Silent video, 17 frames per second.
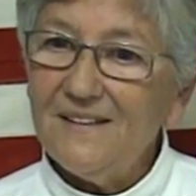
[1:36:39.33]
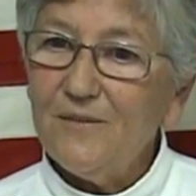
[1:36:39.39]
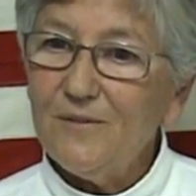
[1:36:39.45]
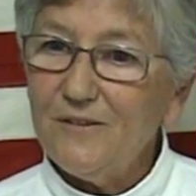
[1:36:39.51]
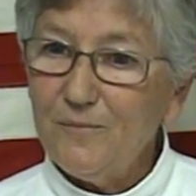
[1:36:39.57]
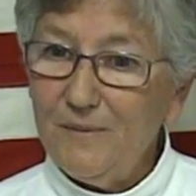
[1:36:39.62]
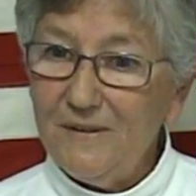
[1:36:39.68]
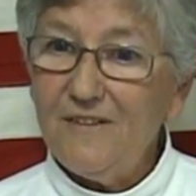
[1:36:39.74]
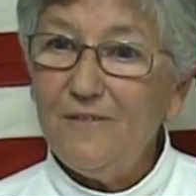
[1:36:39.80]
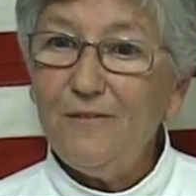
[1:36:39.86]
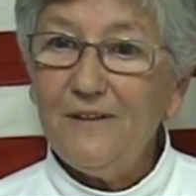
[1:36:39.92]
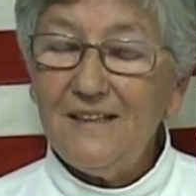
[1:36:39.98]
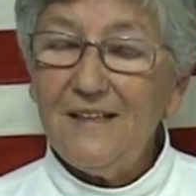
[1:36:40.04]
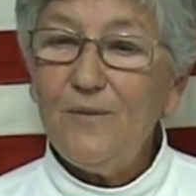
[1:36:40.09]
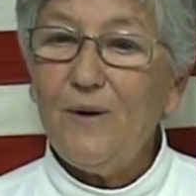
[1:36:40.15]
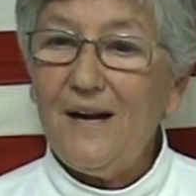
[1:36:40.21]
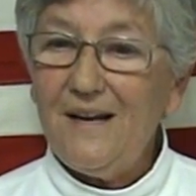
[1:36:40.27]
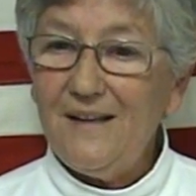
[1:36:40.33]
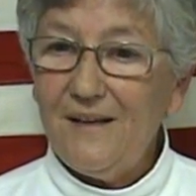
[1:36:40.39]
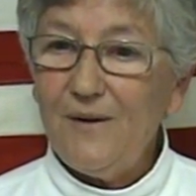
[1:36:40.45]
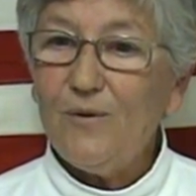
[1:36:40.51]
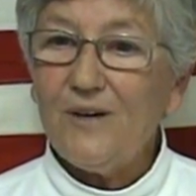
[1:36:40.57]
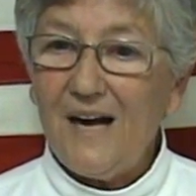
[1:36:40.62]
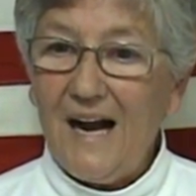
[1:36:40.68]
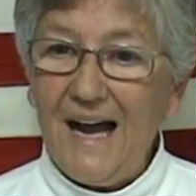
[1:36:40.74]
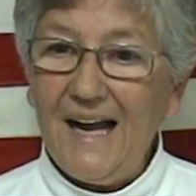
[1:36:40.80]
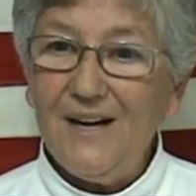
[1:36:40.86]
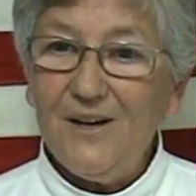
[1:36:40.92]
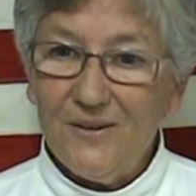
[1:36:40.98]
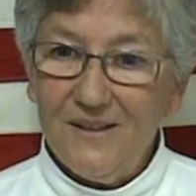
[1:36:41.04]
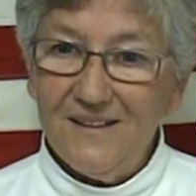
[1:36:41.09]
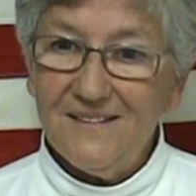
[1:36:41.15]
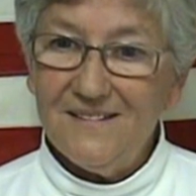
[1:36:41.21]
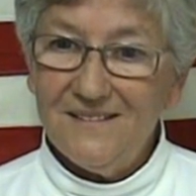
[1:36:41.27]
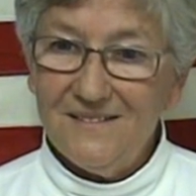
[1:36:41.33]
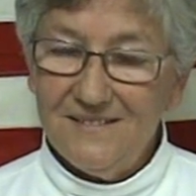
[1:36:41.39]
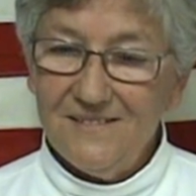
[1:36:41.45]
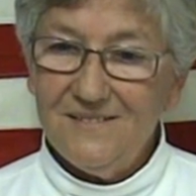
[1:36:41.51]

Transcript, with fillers: That was specifically why they were hiring